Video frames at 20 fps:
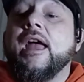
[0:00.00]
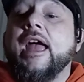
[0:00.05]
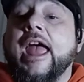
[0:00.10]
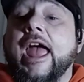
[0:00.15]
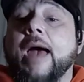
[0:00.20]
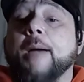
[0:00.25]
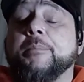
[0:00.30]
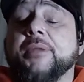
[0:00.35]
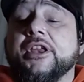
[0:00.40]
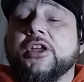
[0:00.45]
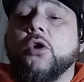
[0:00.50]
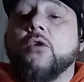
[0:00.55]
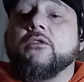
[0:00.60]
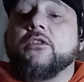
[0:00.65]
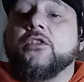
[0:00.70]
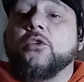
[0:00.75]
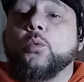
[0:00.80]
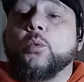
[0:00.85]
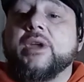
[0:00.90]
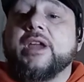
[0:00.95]
happening
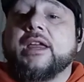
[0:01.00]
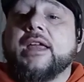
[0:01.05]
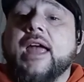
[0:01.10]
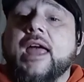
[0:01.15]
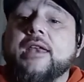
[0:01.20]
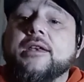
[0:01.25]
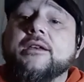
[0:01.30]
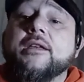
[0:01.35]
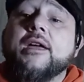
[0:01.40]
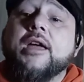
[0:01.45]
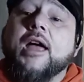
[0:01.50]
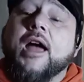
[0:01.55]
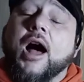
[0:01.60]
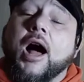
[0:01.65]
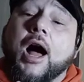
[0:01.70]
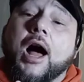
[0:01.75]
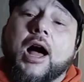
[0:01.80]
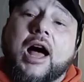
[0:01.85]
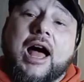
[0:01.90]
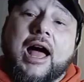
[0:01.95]
over the weekend,
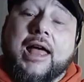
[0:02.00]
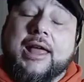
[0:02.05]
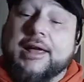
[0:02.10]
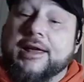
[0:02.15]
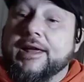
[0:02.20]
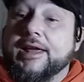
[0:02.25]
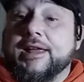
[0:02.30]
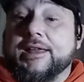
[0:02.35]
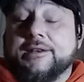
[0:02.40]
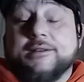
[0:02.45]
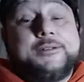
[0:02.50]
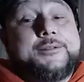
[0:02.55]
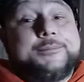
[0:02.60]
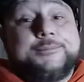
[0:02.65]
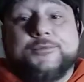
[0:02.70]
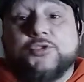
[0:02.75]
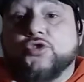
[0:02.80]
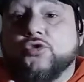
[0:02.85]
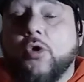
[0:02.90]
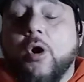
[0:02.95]
and
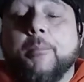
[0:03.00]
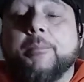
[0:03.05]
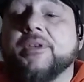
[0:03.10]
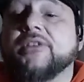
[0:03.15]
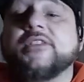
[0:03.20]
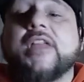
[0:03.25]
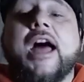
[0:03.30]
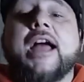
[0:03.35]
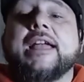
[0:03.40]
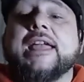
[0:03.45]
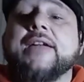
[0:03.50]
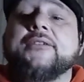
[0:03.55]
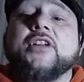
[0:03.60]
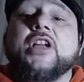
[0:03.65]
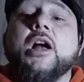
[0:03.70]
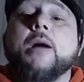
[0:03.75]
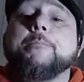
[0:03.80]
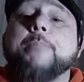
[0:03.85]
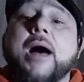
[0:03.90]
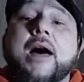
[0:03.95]
Trump is not
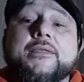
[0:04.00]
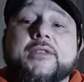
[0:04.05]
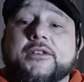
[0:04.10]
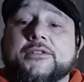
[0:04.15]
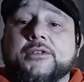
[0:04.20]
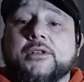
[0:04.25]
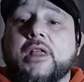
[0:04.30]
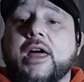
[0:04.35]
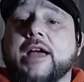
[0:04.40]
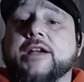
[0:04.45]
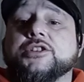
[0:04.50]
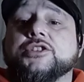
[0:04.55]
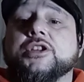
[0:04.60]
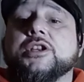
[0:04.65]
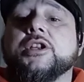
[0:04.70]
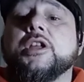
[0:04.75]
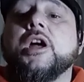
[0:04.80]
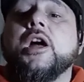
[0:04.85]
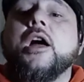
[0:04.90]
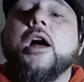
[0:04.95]
giving up on this
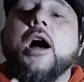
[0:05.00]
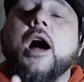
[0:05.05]
election.